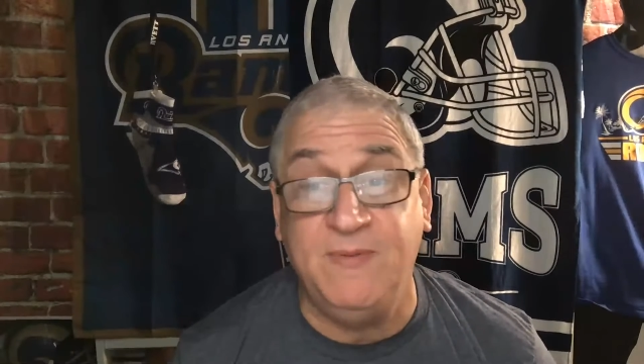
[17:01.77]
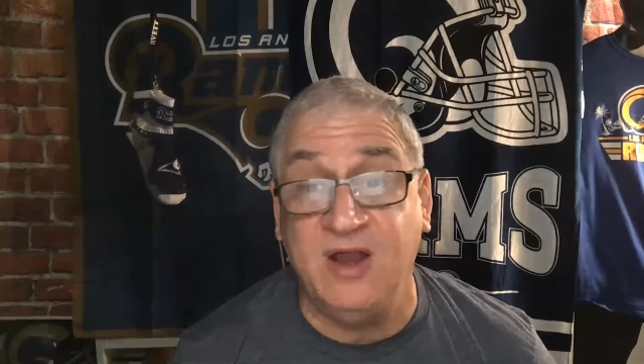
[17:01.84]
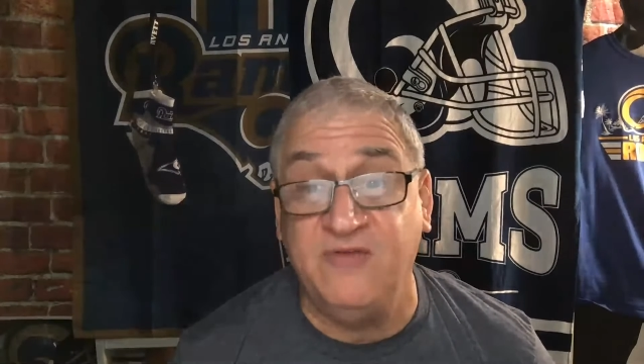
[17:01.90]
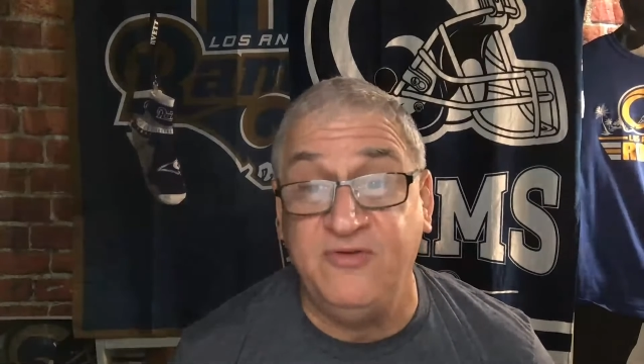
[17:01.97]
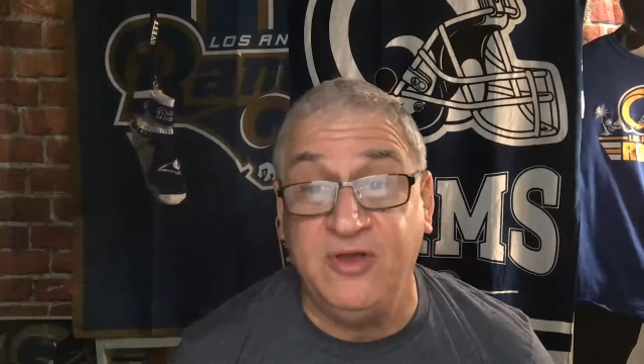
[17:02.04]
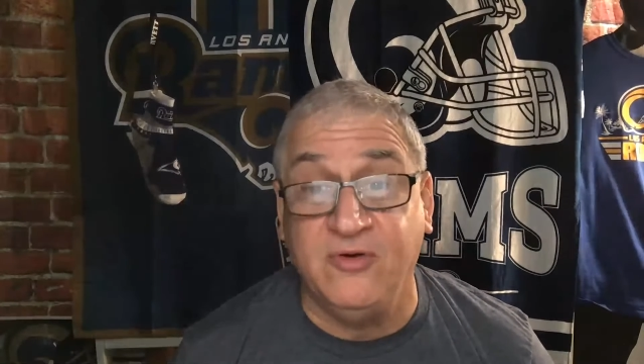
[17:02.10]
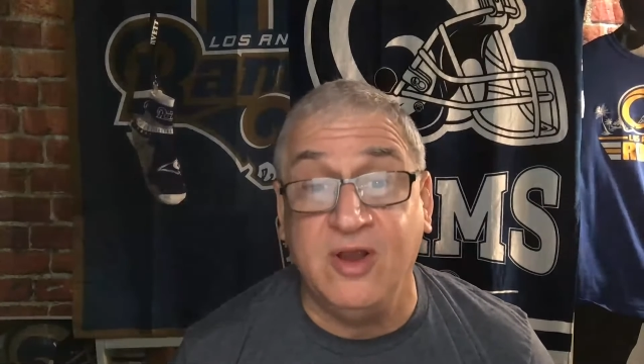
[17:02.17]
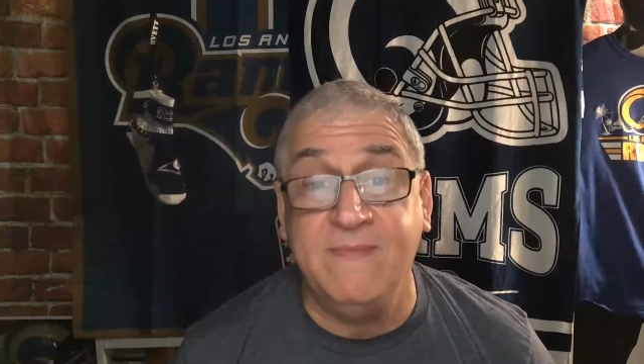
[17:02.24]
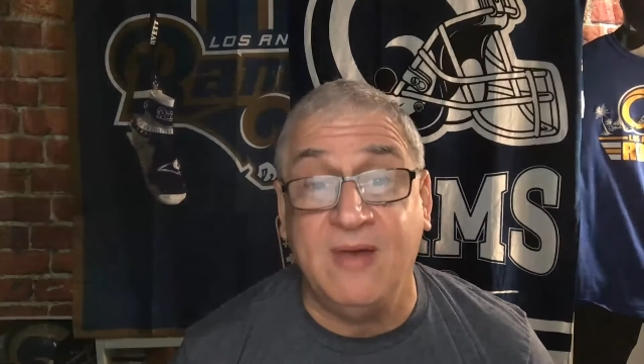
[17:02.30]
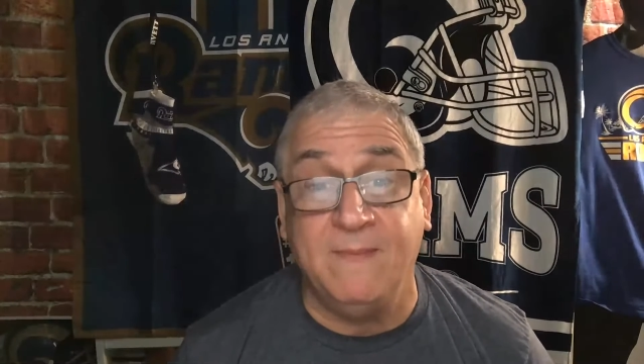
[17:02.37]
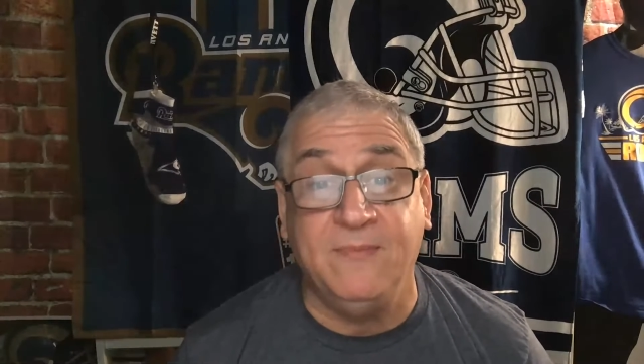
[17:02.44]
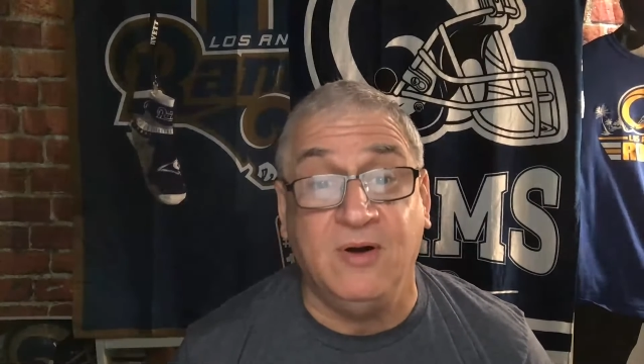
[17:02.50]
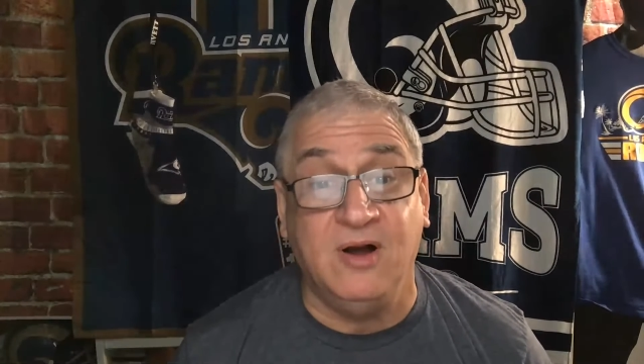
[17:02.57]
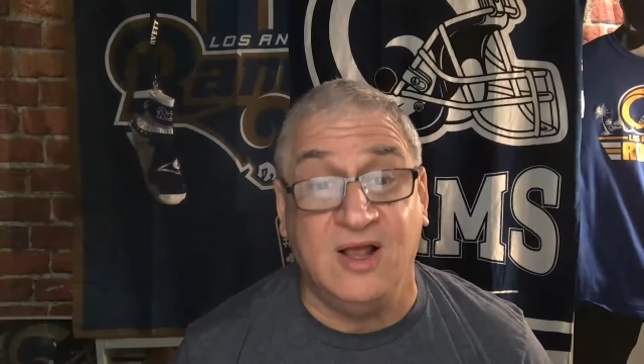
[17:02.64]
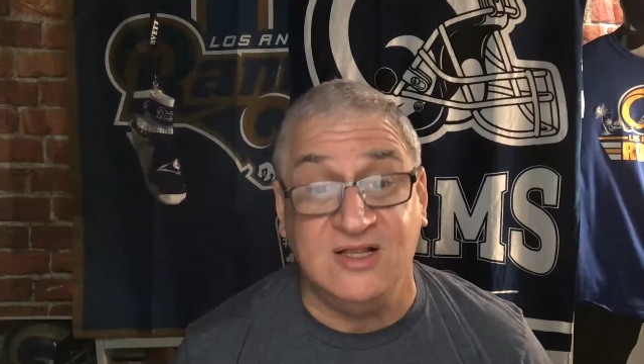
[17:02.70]
but if you
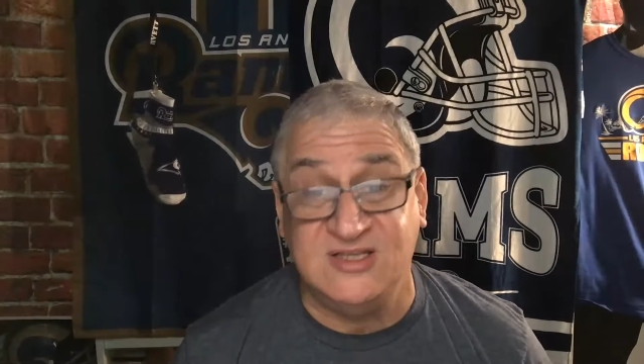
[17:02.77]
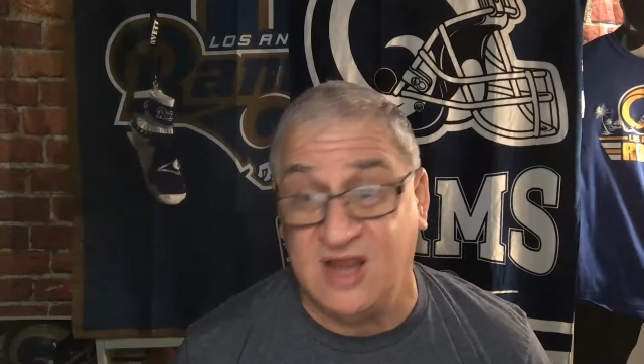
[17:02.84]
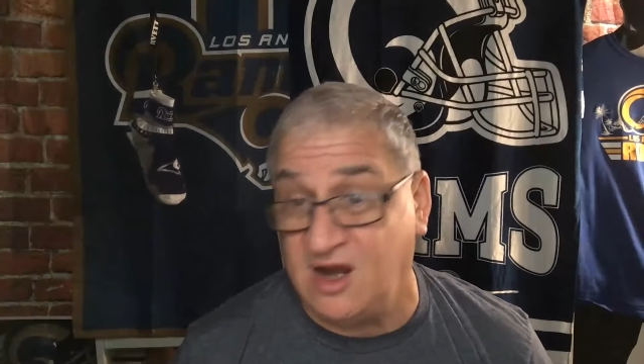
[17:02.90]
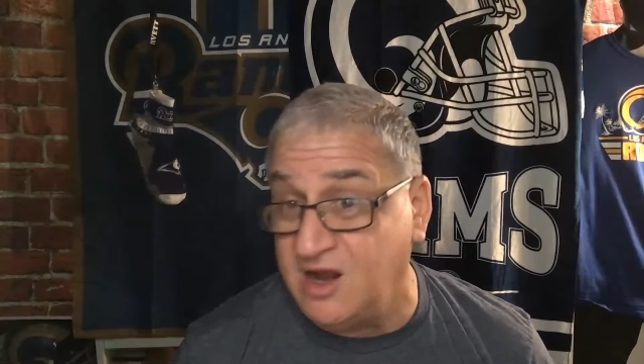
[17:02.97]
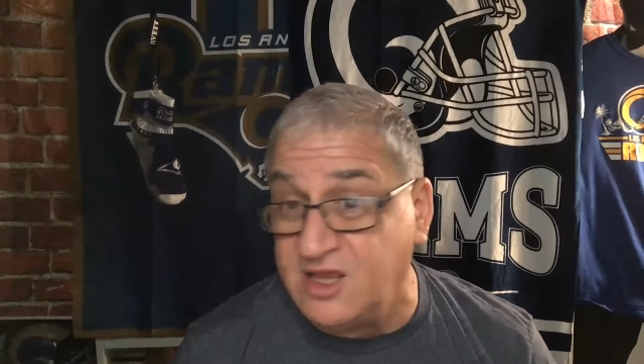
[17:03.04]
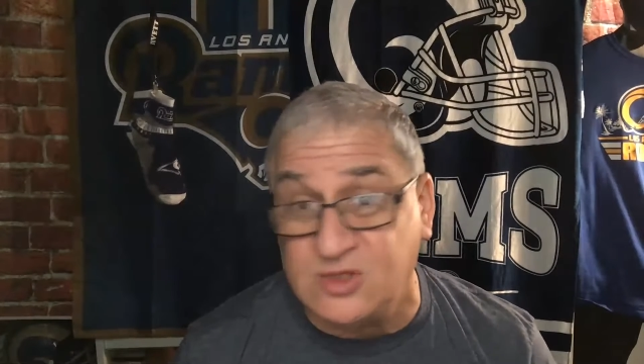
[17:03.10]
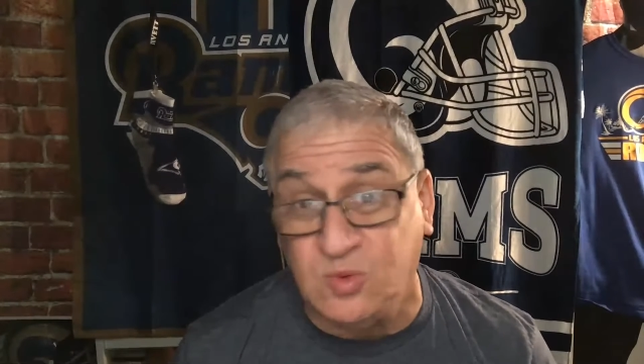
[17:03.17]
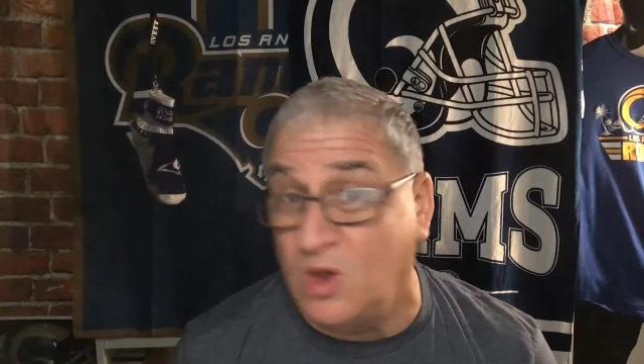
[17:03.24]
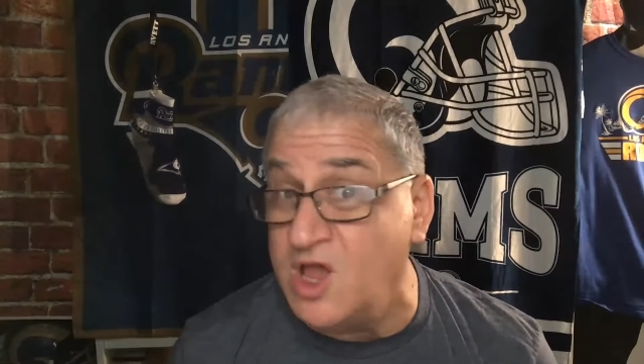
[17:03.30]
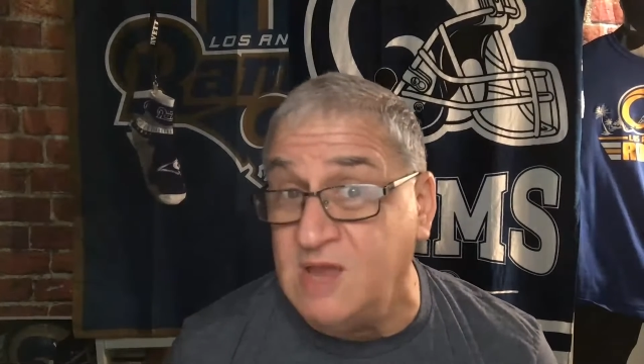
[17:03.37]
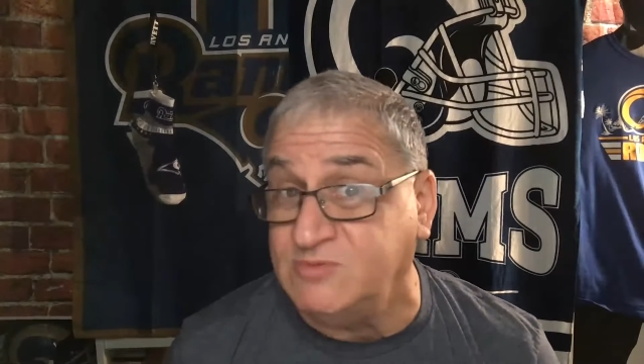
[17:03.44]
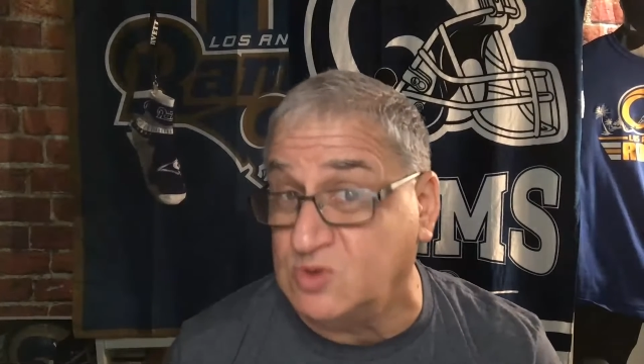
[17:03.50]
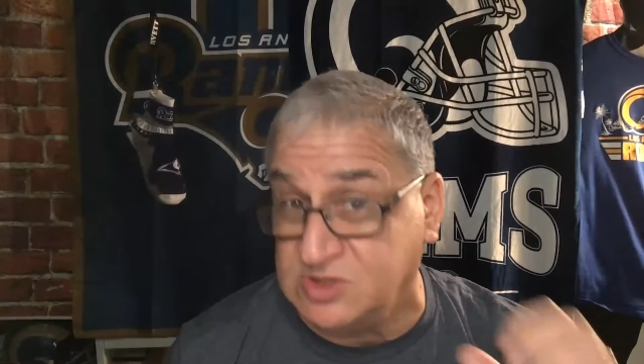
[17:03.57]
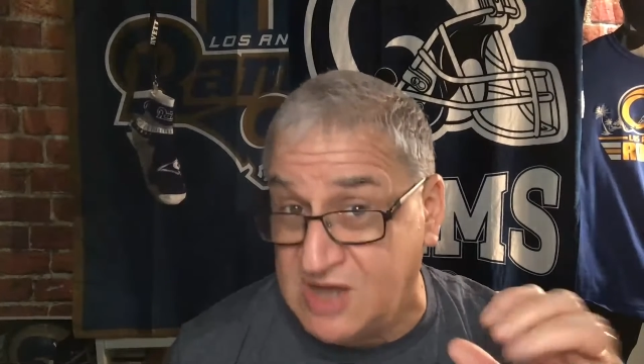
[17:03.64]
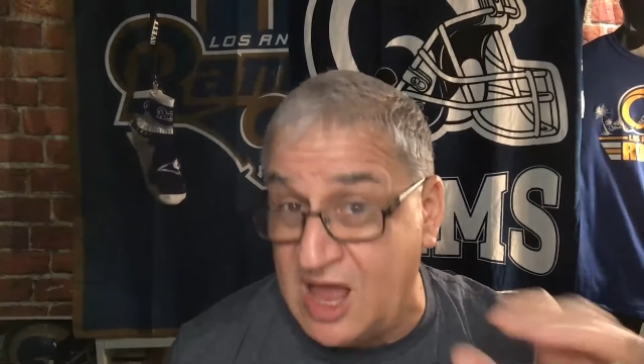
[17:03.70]
remember, Darius Williams was